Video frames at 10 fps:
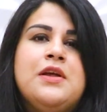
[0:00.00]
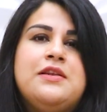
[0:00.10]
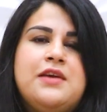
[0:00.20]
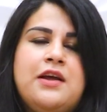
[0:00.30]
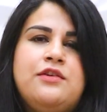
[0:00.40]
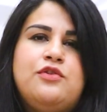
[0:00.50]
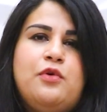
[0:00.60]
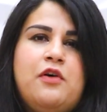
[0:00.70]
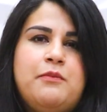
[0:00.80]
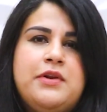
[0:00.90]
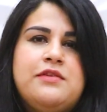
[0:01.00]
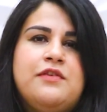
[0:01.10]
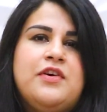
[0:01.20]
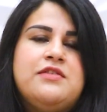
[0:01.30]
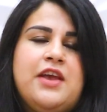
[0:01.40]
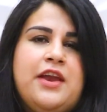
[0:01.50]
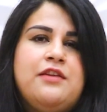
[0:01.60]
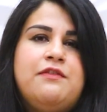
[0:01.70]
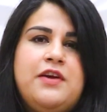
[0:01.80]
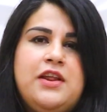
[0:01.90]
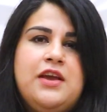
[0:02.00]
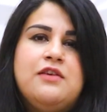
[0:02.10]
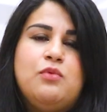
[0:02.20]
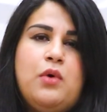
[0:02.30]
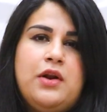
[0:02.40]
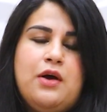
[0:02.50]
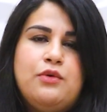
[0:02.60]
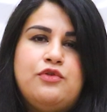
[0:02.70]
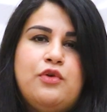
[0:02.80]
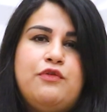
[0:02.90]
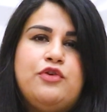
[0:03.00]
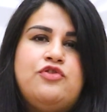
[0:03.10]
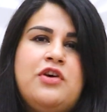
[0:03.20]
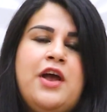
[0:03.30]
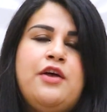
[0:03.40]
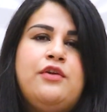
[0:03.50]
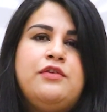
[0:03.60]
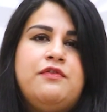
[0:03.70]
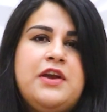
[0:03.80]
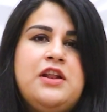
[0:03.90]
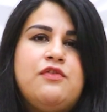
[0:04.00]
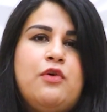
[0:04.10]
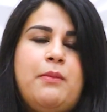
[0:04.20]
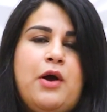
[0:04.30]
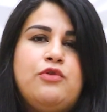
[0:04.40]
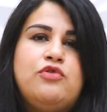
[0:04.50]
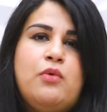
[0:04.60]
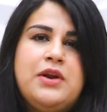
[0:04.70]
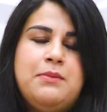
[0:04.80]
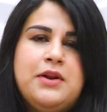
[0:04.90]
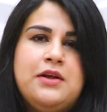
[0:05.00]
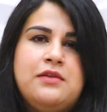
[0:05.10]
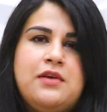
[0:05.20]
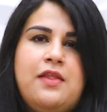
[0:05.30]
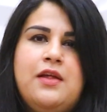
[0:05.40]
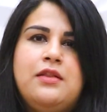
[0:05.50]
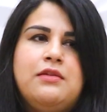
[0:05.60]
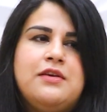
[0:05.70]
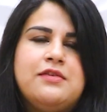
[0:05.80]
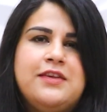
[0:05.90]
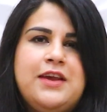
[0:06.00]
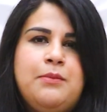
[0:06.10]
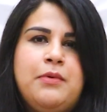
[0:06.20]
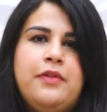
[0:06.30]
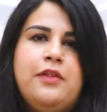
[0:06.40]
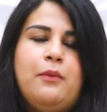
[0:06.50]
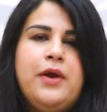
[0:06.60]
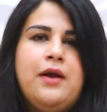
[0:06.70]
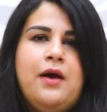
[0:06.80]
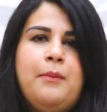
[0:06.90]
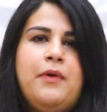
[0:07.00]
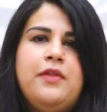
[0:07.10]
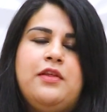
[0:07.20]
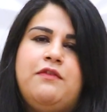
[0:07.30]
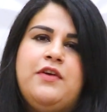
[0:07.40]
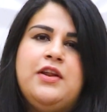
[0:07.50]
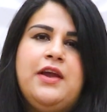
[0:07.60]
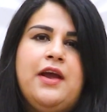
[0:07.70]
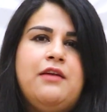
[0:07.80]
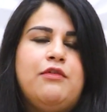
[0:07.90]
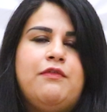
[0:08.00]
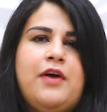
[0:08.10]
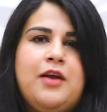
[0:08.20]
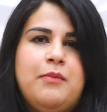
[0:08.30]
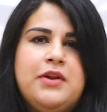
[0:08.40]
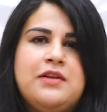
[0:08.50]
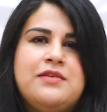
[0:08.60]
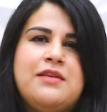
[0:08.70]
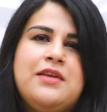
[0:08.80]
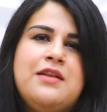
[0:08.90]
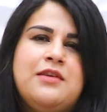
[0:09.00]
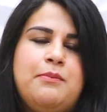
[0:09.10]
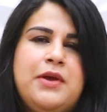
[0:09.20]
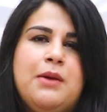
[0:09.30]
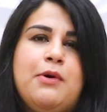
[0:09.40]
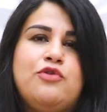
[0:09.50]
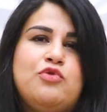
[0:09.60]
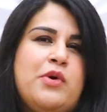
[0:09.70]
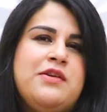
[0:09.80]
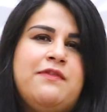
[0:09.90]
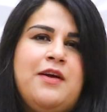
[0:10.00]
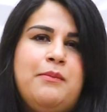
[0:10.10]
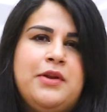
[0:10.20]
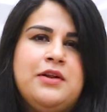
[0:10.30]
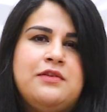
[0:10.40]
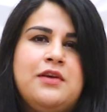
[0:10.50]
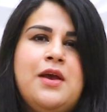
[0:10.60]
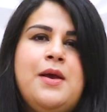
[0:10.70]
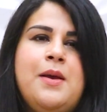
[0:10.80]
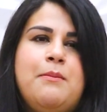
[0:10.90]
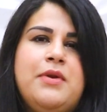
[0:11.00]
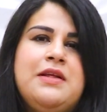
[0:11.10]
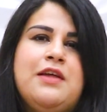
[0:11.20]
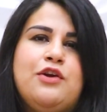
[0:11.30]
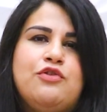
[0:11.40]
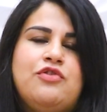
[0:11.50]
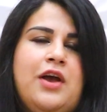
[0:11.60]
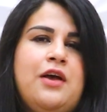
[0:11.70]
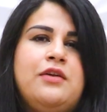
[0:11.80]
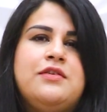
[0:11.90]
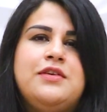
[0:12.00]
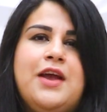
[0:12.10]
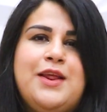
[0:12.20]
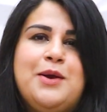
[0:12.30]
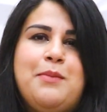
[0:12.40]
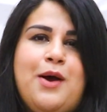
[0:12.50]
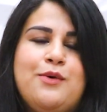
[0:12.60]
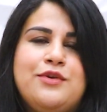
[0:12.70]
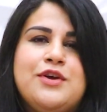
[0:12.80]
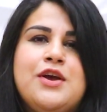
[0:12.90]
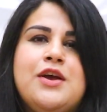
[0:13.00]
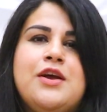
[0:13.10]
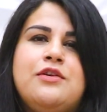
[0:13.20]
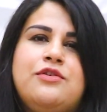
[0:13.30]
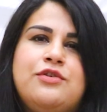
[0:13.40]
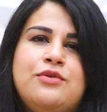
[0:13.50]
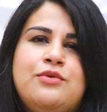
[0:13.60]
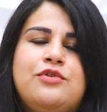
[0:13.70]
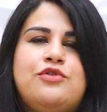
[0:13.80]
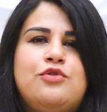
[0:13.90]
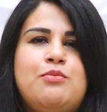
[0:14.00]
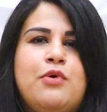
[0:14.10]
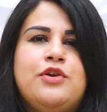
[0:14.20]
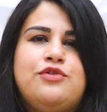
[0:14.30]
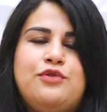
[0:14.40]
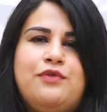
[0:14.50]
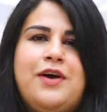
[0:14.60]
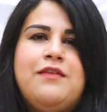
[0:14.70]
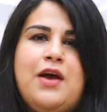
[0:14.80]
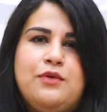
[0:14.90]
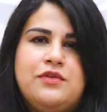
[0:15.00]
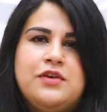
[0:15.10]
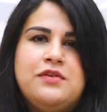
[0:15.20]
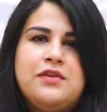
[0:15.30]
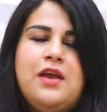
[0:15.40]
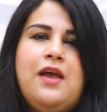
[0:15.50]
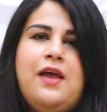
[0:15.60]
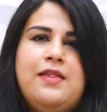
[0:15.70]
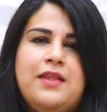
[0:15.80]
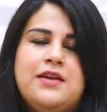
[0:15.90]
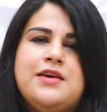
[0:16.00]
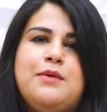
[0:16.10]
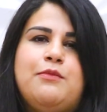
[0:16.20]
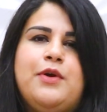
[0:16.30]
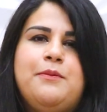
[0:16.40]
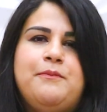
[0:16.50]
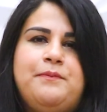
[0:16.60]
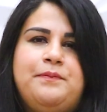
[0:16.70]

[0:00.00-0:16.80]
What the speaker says: 10 to 12 minutes of consecutive feeding is 1 ounce. So if your child feeds for about 20 minutes and then they sleep and then they wake up and then they feed again for 5 minutes, that ends up being about 25 minutes, meaning that your child is getting about 2 to 2.25 ounces in that time frame.